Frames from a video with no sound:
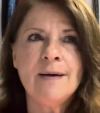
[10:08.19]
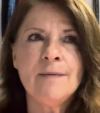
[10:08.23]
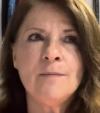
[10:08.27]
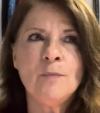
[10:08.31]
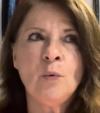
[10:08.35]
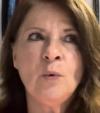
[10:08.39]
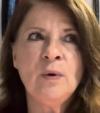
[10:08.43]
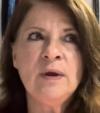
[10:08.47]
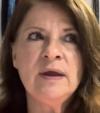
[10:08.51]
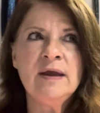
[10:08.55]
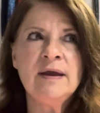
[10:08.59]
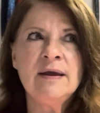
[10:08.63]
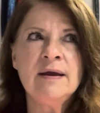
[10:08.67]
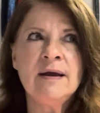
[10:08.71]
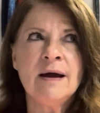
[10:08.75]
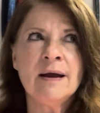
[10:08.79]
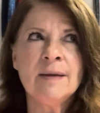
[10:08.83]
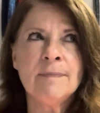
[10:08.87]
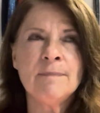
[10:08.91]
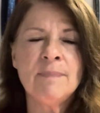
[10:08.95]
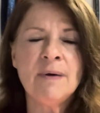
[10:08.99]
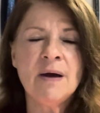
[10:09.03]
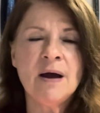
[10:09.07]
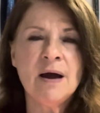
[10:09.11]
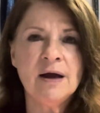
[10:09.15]
We
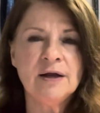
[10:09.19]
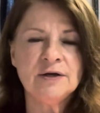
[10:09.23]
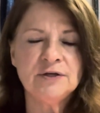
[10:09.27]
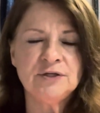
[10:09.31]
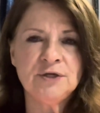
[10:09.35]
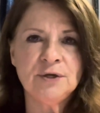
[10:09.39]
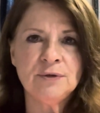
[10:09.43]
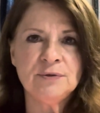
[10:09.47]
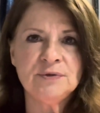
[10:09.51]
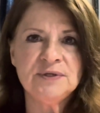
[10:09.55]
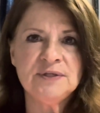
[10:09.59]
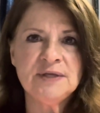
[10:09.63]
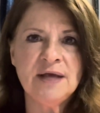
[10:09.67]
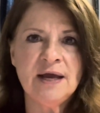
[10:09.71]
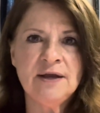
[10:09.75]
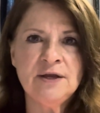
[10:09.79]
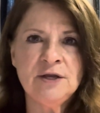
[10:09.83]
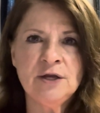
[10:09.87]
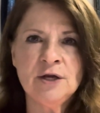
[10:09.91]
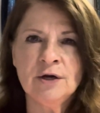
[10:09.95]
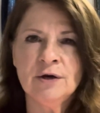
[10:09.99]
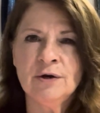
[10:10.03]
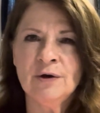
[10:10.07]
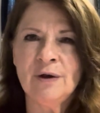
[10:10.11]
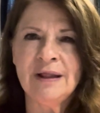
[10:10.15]
got ponchos that
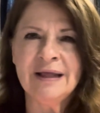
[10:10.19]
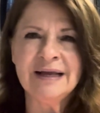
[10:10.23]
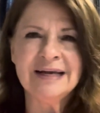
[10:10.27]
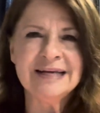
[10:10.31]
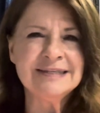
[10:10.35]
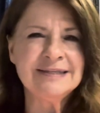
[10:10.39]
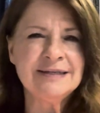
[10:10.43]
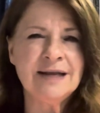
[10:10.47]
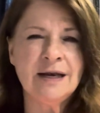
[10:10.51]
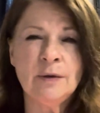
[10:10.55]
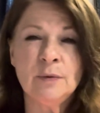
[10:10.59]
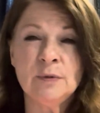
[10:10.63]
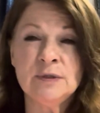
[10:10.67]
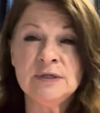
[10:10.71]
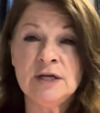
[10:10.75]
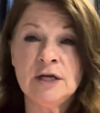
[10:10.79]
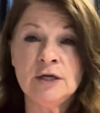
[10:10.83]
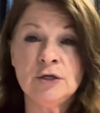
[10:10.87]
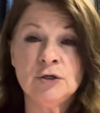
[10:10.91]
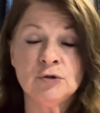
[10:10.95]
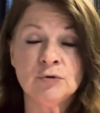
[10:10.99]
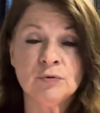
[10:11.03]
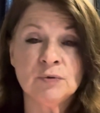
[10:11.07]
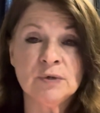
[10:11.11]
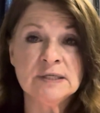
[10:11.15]
year. Like I said, it was a
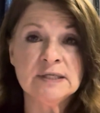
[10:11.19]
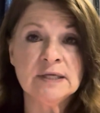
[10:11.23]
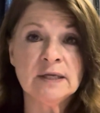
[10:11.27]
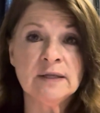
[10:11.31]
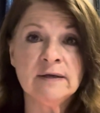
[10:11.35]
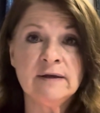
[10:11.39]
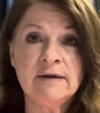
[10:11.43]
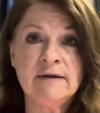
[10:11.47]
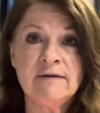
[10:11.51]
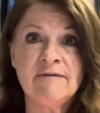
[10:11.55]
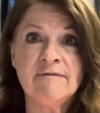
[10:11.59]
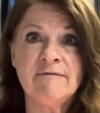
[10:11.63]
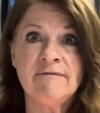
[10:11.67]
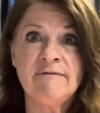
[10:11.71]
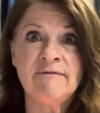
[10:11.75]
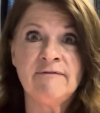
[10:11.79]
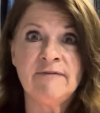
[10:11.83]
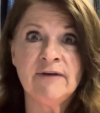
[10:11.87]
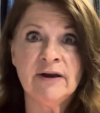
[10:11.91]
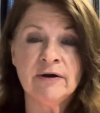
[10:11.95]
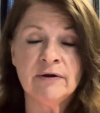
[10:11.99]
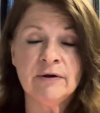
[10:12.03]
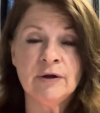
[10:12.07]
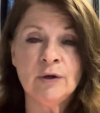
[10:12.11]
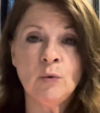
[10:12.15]
drizzly,
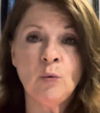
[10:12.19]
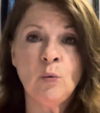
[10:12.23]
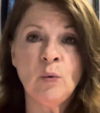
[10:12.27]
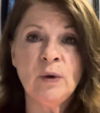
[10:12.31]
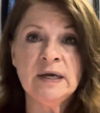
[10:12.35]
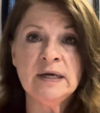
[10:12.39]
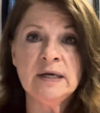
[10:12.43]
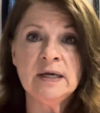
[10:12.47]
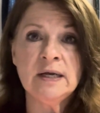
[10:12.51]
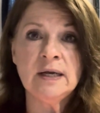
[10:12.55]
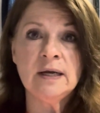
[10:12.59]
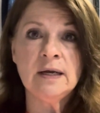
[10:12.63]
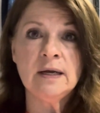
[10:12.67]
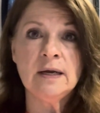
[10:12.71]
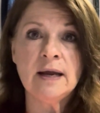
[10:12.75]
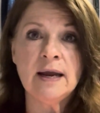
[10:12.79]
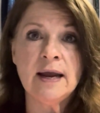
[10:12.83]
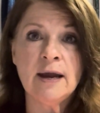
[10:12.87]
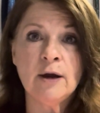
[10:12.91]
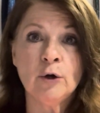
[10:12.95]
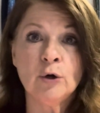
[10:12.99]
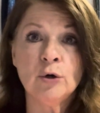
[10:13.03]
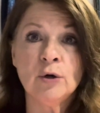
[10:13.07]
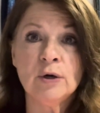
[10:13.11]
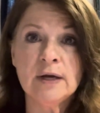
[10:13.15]
very windy,
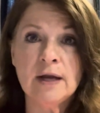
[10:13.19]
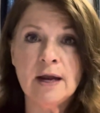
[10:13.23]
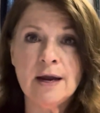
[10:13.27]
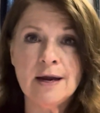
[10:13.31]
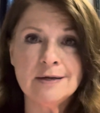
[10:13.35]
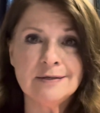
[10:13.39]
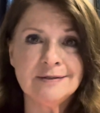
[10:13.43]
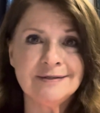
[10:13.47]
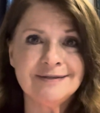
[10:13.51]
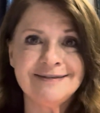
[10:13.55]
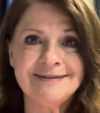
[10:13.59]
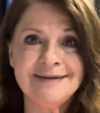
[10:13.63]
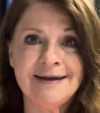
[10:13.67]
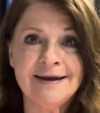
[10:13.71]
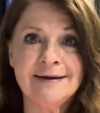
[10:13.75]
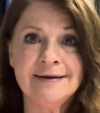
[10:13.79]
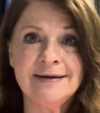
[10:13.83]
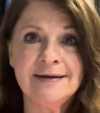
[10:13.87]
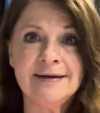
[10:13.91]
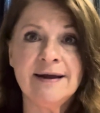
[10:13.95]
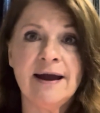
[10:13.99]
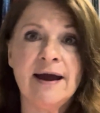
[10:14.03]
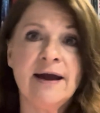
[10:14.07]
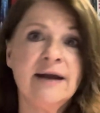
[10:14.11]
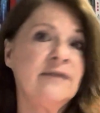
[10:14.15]
Hurricane
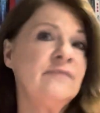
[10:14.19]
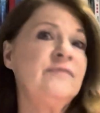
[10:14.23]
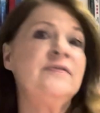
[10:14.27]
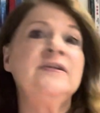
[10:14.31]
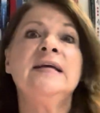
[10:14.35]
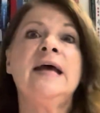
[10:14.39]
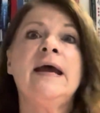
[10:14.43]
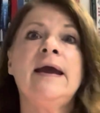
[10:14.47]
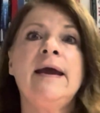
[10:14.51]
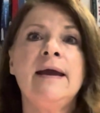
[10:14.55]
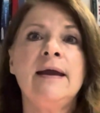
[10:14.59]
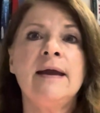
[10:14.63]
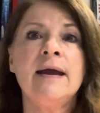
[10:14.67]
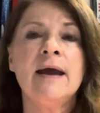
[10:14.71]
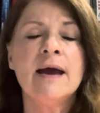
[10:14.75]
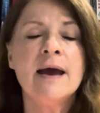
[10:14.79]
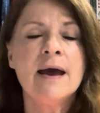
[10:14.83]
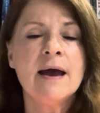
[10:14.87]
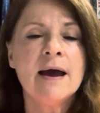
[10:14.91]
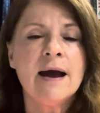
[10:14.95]
Sandy kind of day.